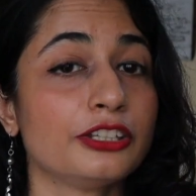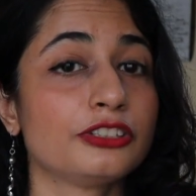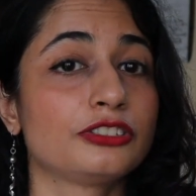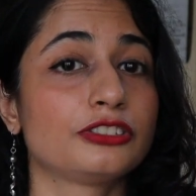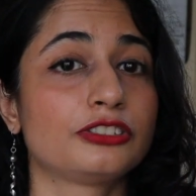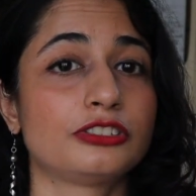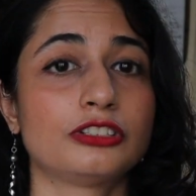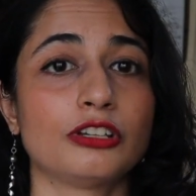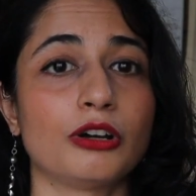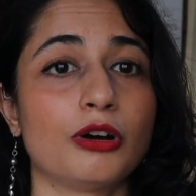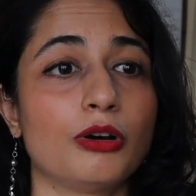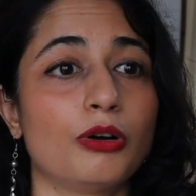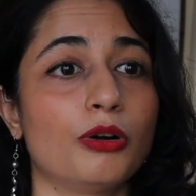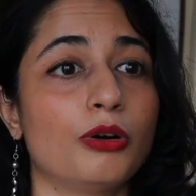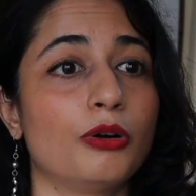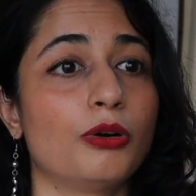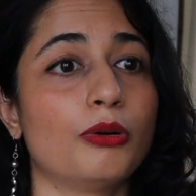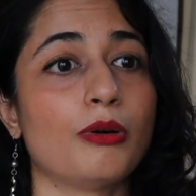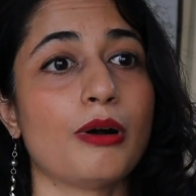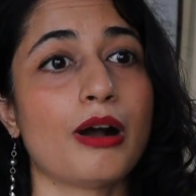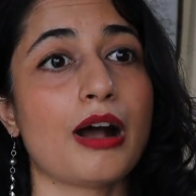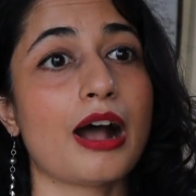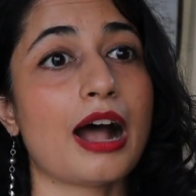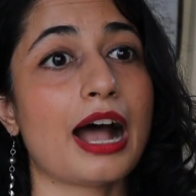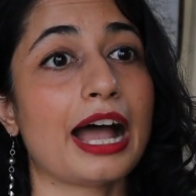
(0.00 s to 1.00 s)

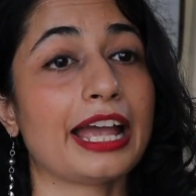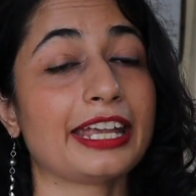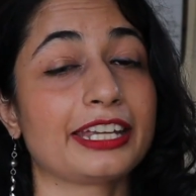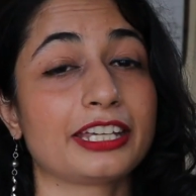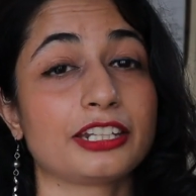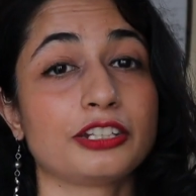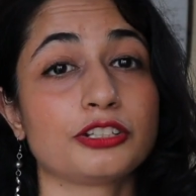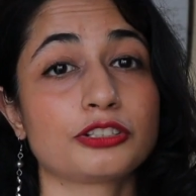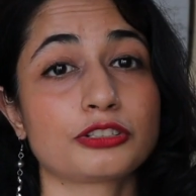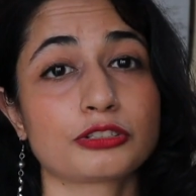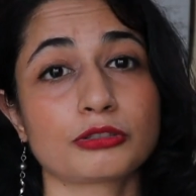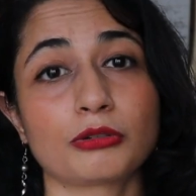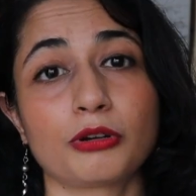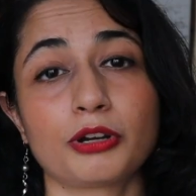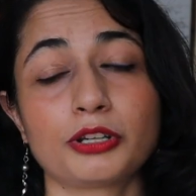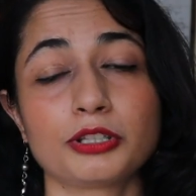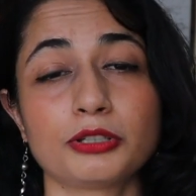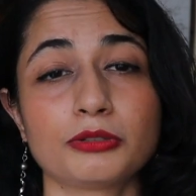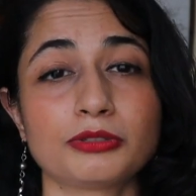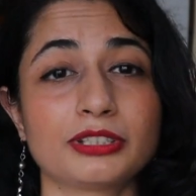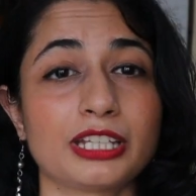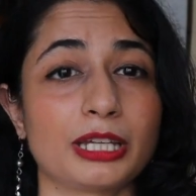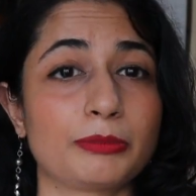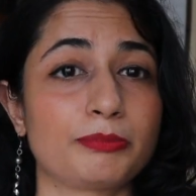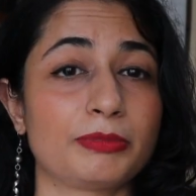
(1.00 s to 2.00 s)
So I can assure
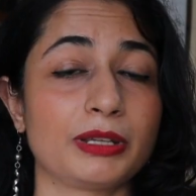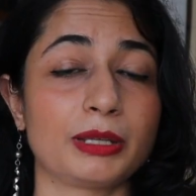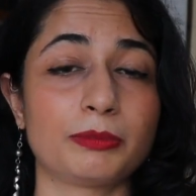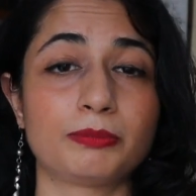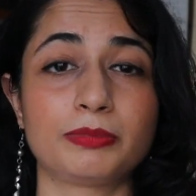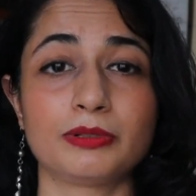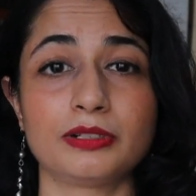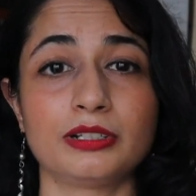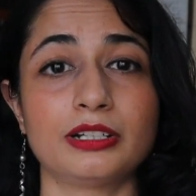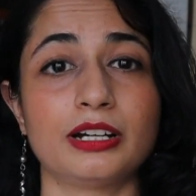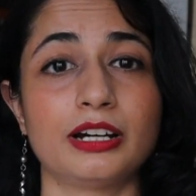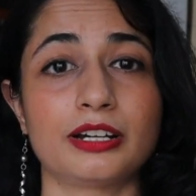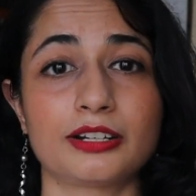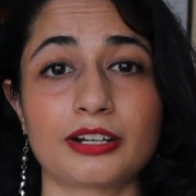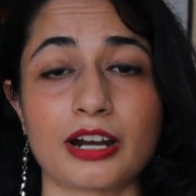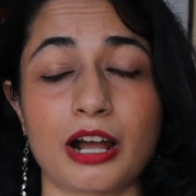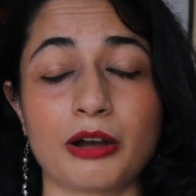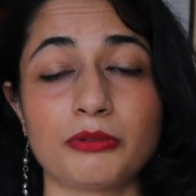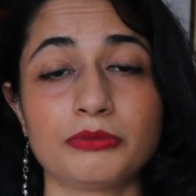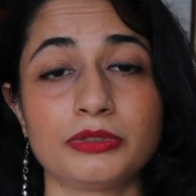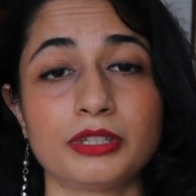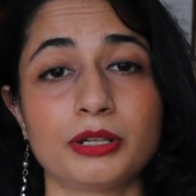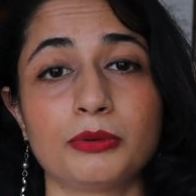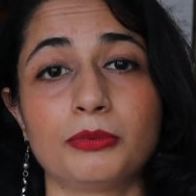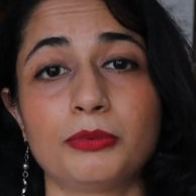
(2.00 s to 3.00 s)
you that people
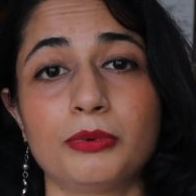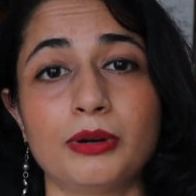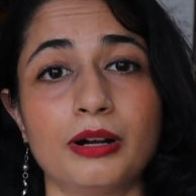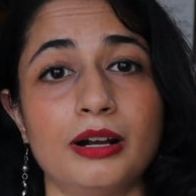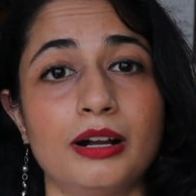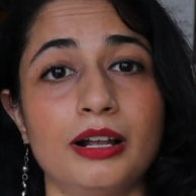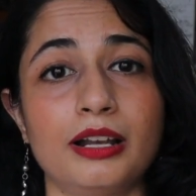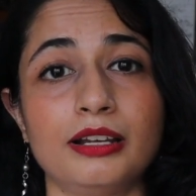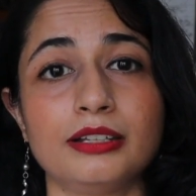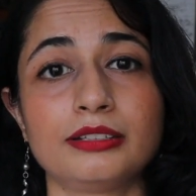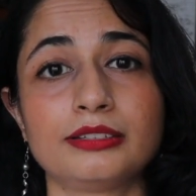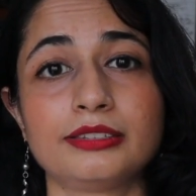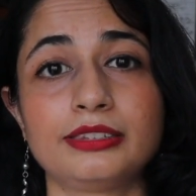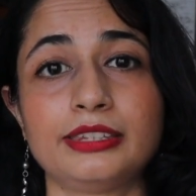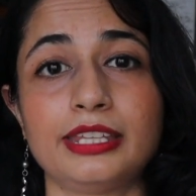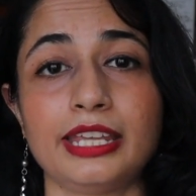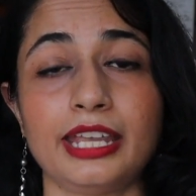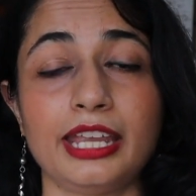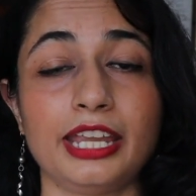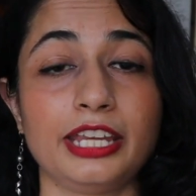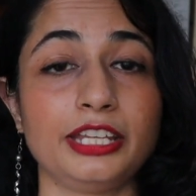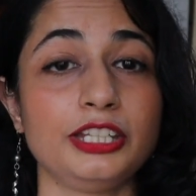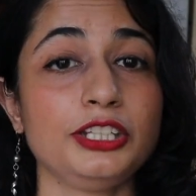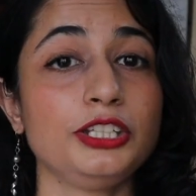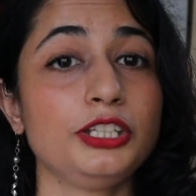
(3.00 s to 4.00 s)
around the world,
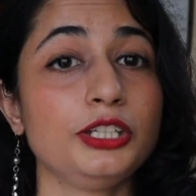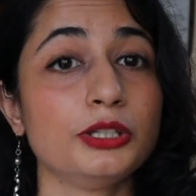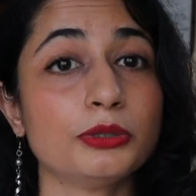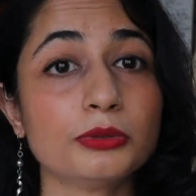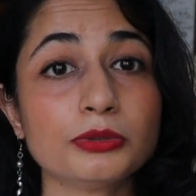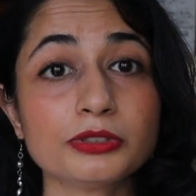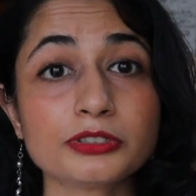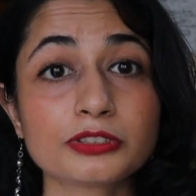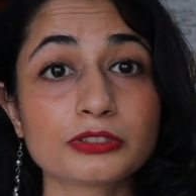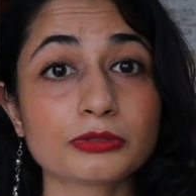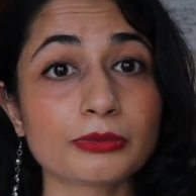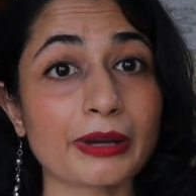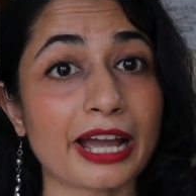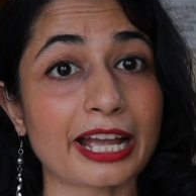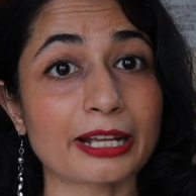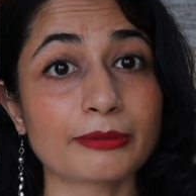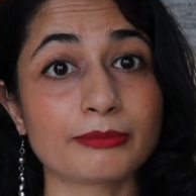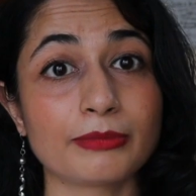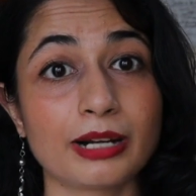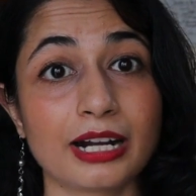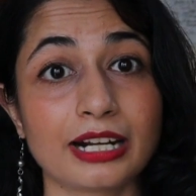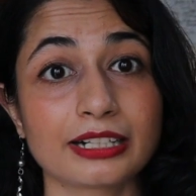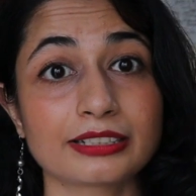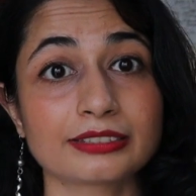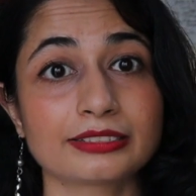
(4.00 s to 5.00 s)
they use
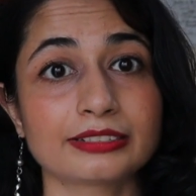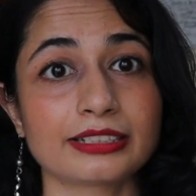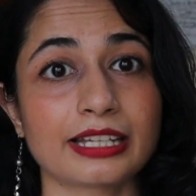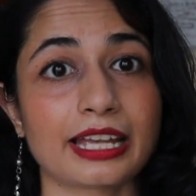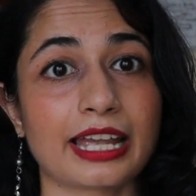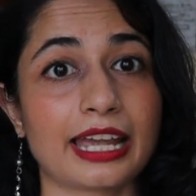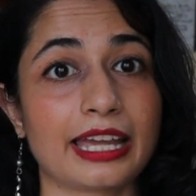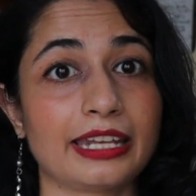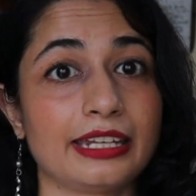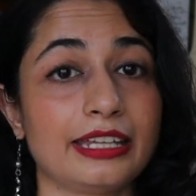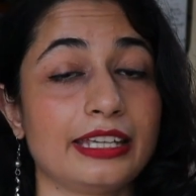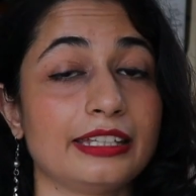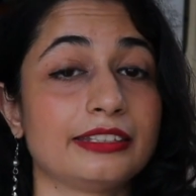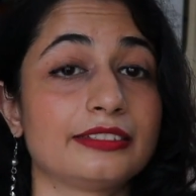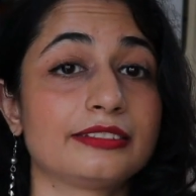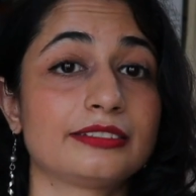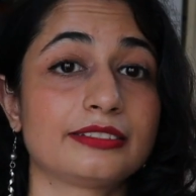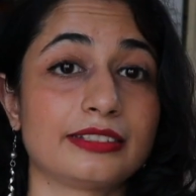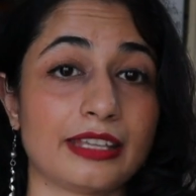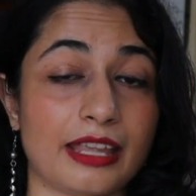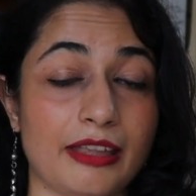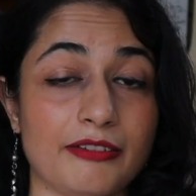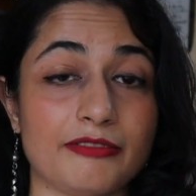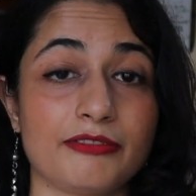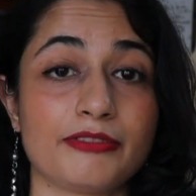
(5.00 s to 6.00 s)
Swagbucks and it's
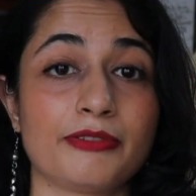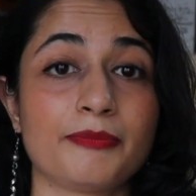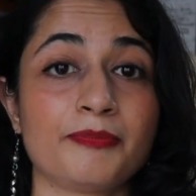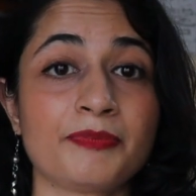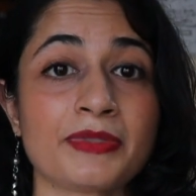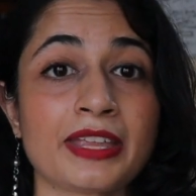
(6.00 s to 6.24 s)
safe.